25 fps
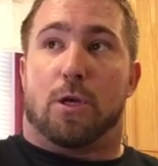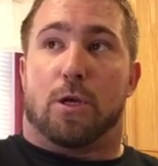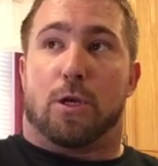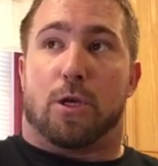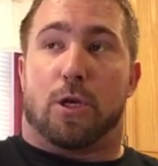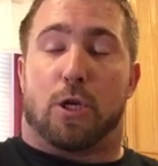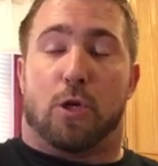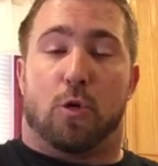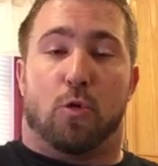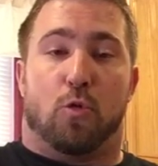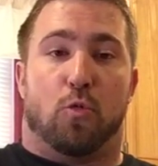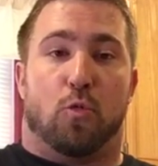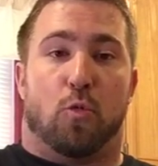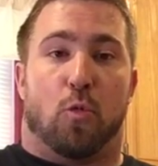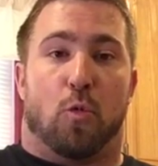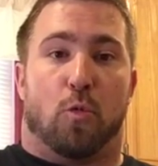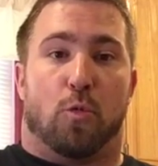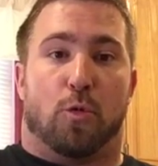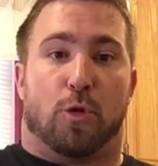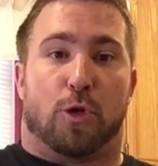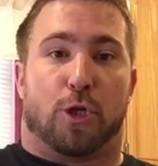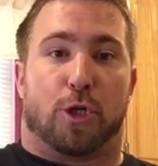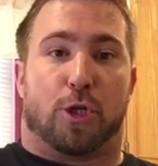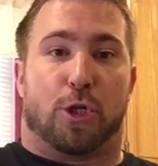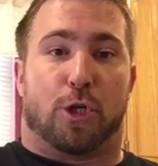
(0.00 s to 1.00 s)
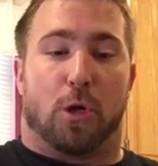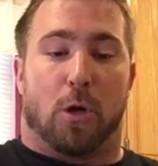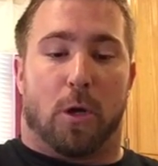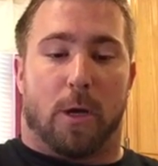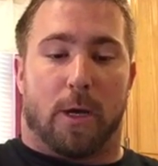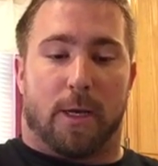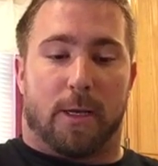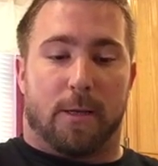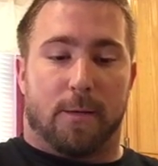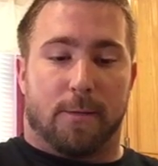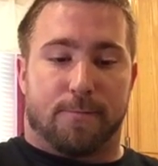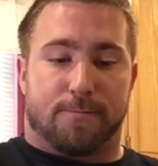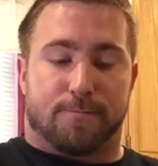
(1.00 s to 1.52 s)
you
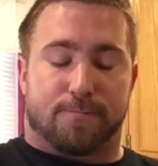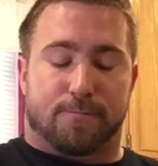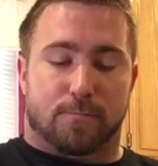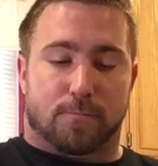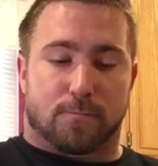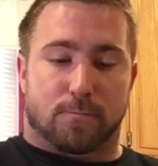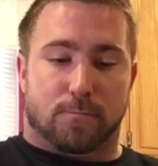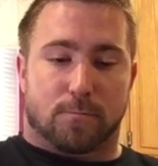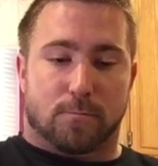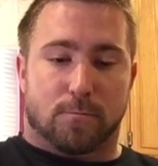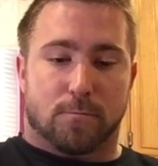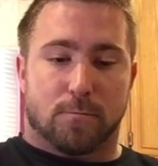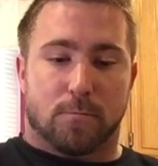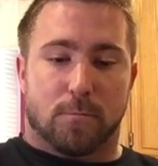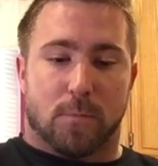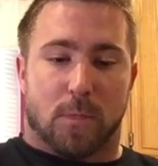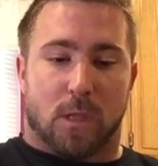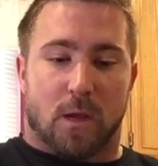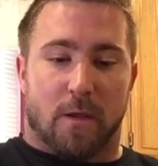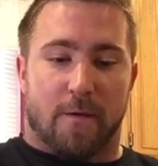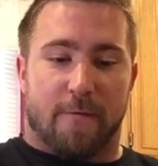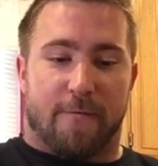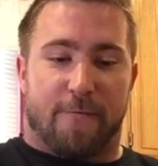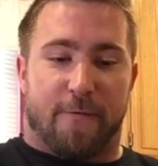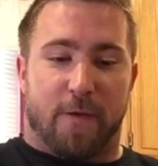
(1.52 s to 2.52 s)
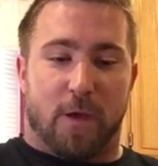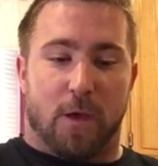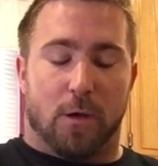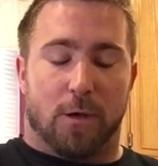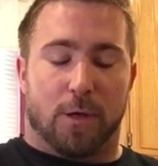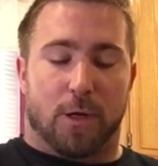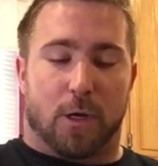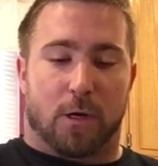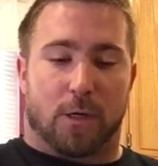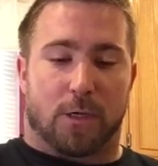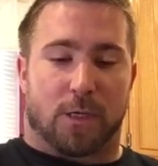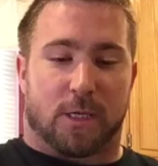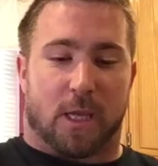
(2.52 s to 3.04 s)
should feel
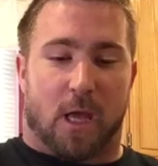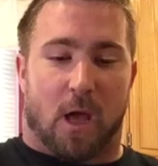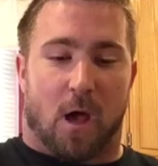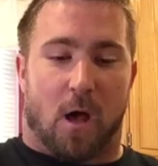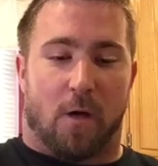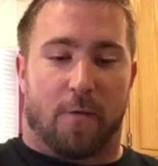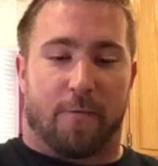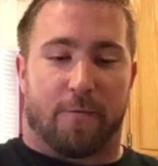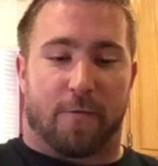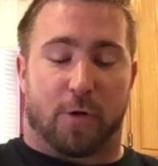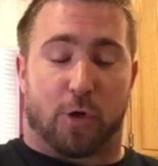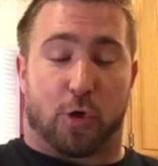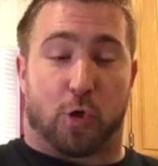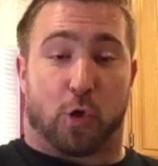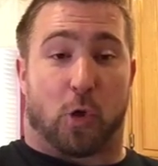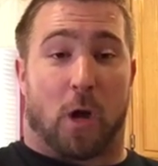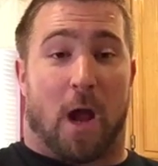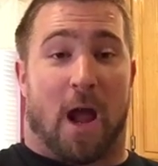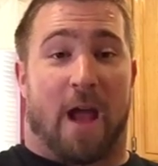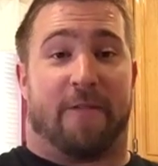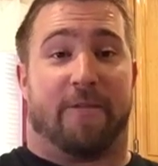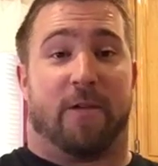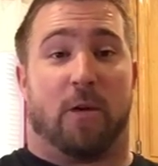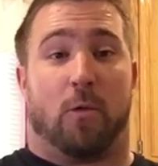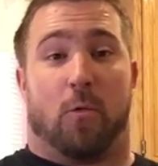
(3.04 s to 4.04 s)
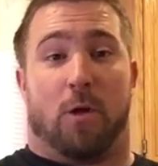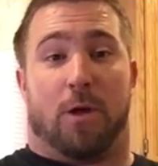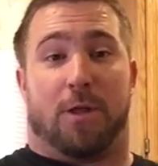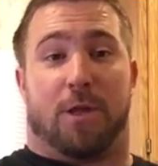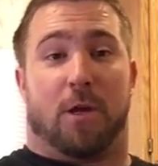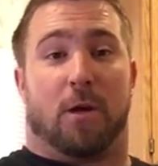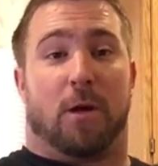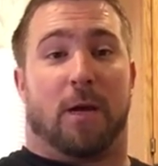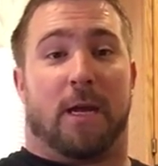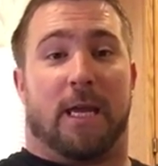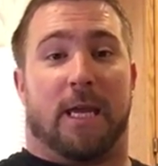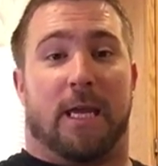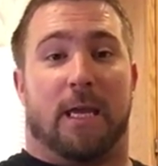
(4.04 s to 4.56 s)
yourself driving with
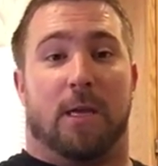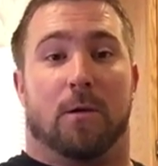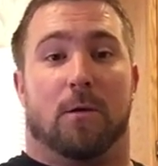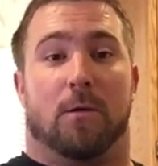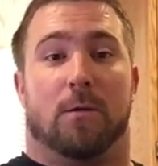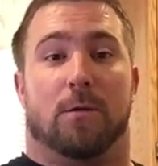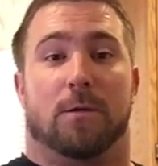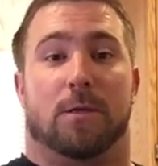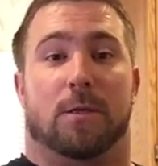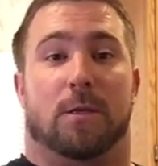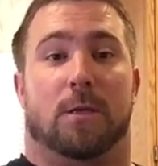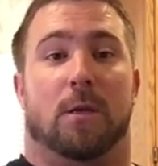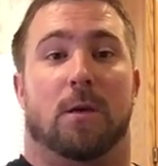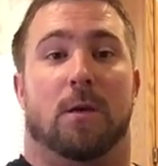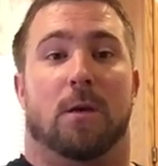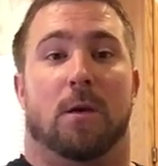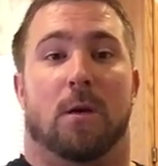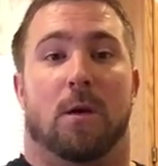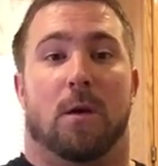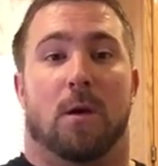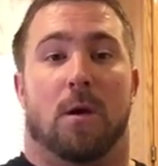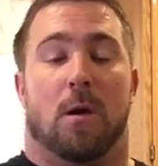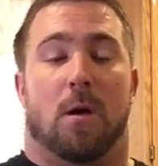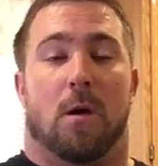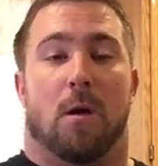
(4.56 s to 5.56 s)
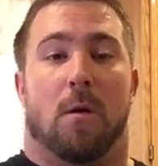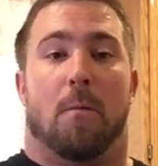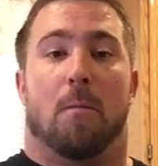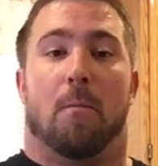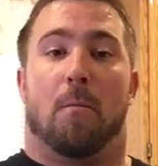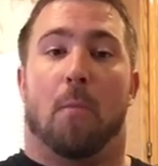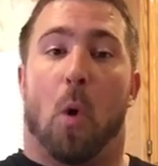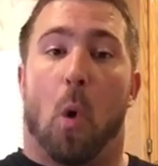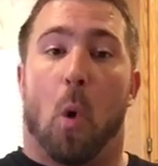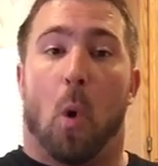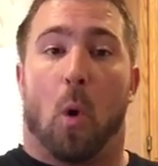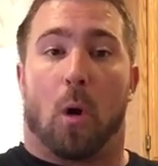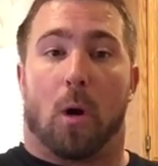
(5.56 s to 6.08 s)
your heels
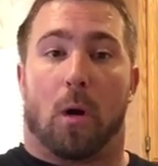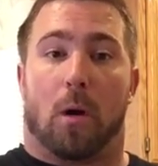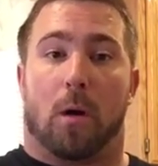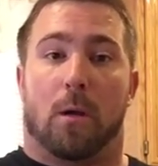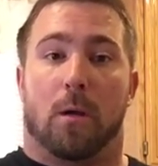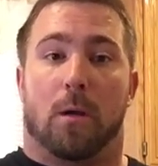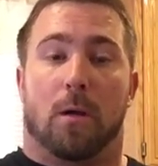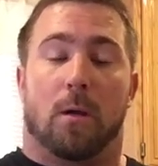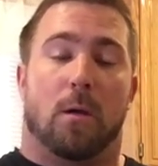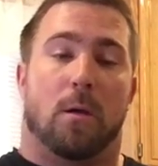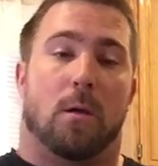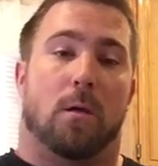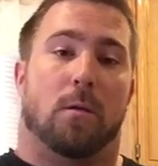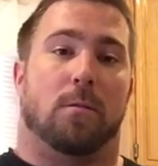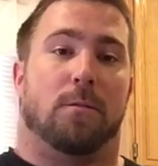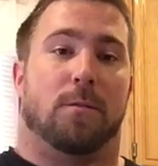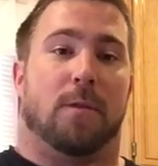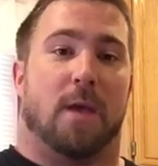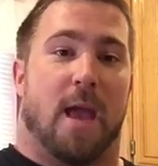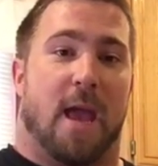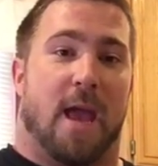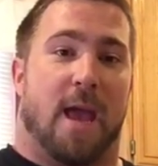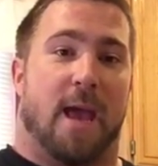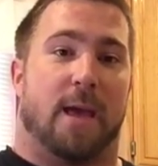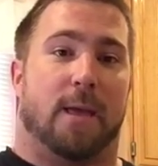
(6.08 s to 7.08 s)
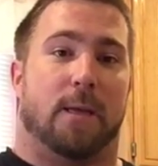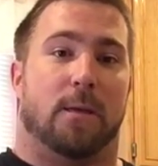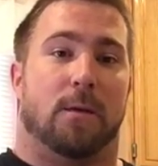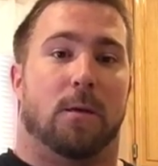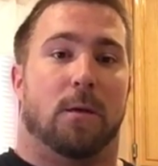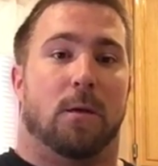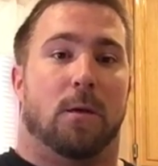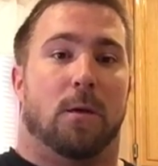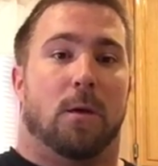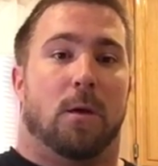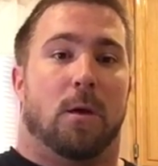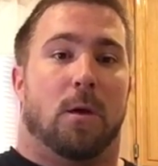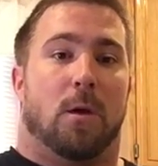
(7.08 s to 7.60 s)
more than
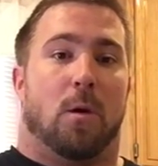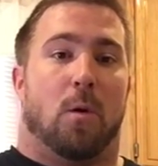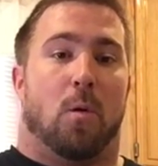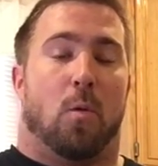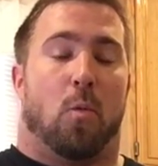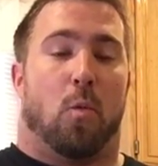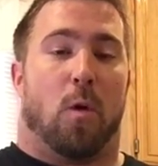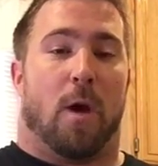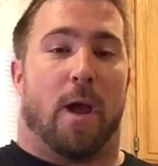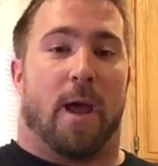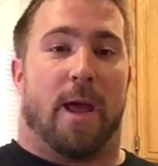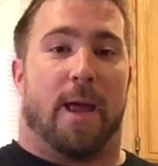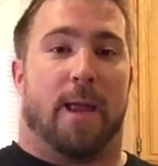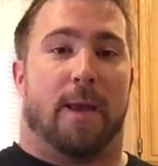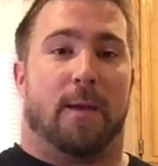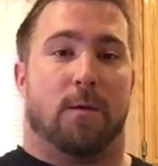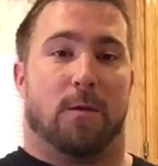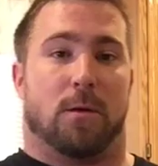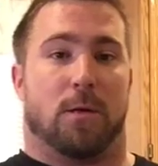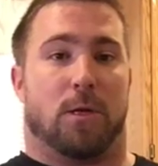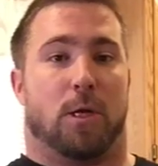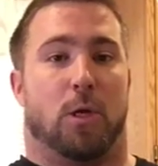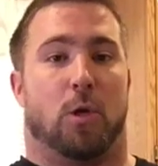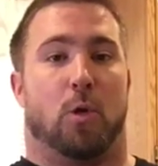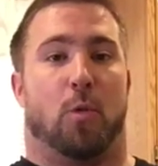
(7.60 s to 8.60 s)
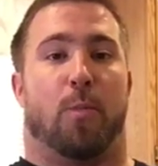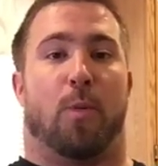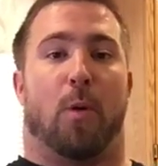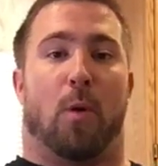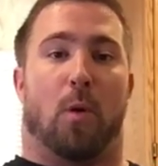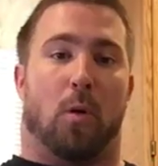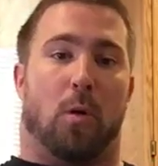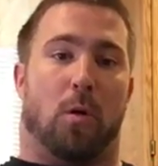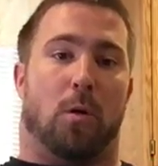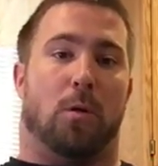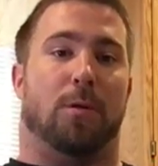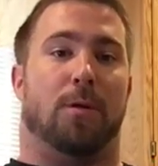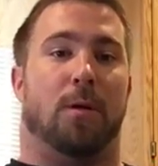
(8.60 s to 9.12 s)
when you
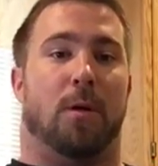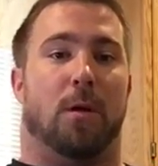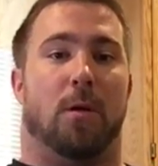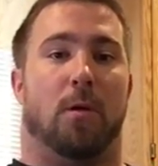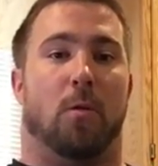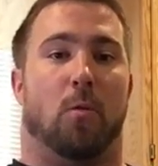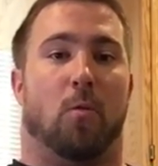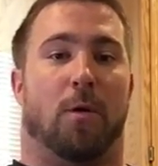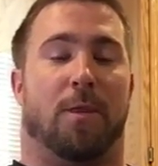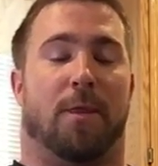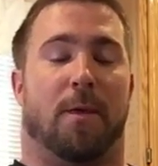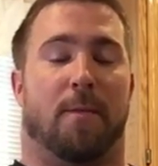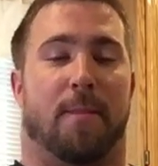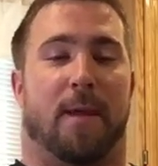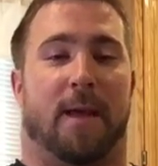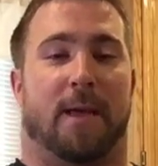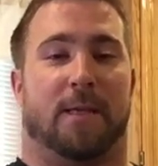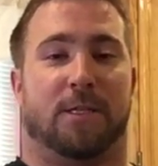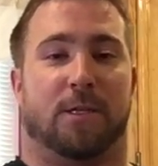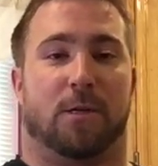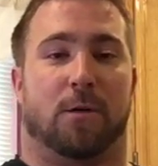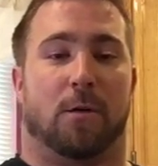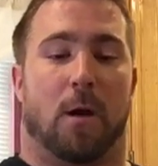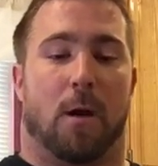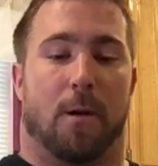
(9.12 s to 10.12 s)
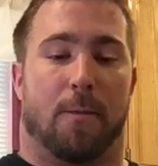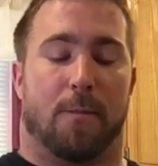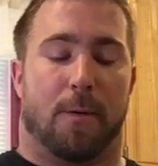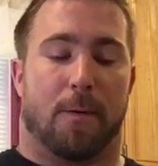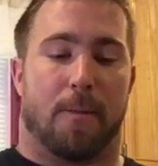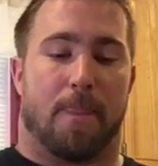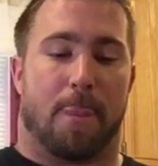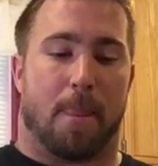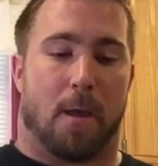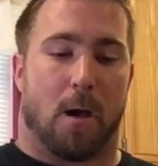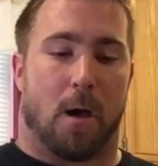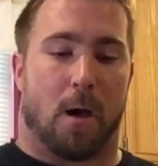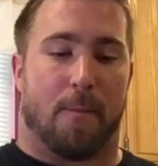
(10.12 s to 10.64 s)
pulled with a mixed grip.
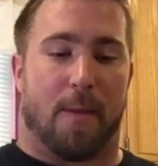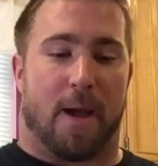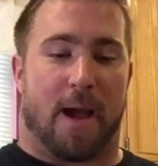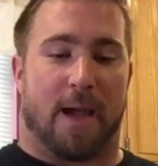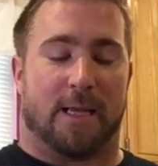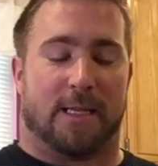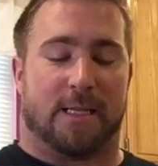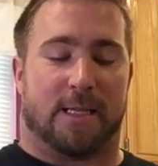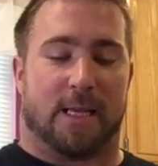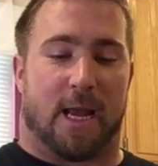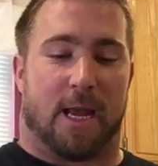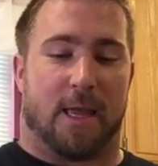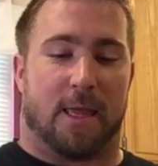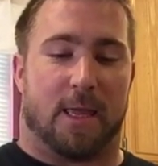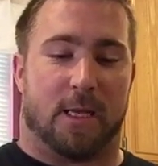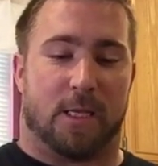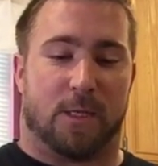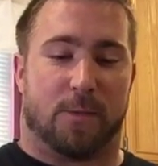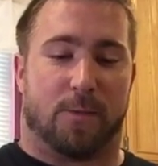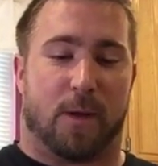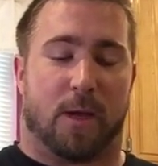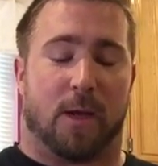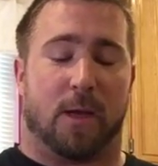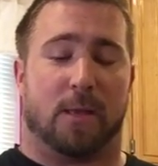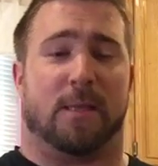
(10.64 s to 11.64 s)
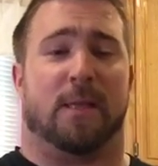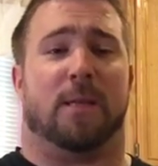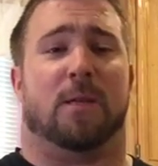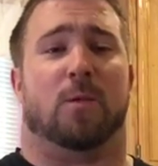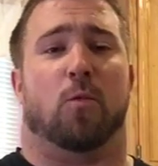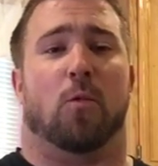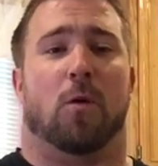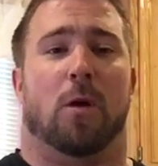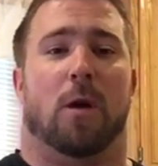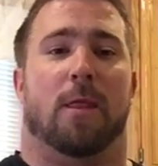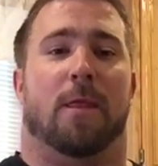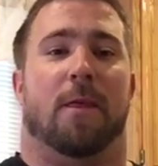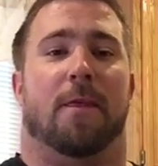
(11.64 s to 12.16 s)
I say this because that's
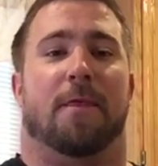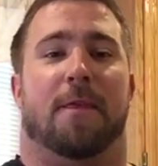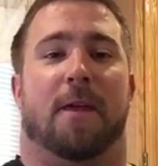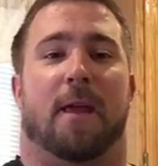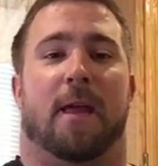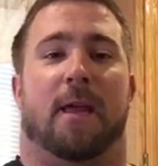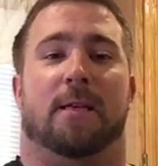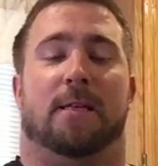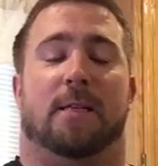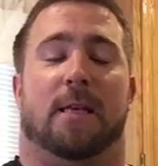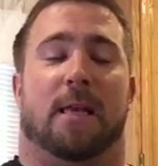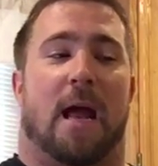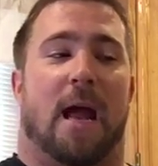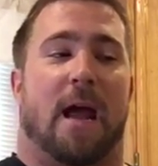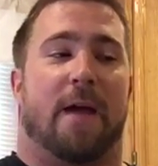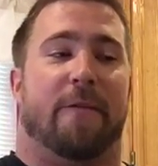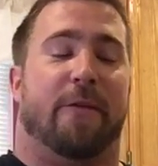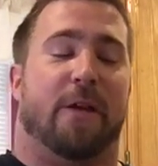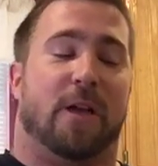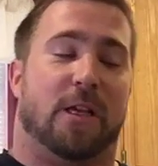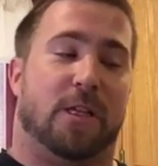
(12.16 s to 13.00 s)
one of the things that I've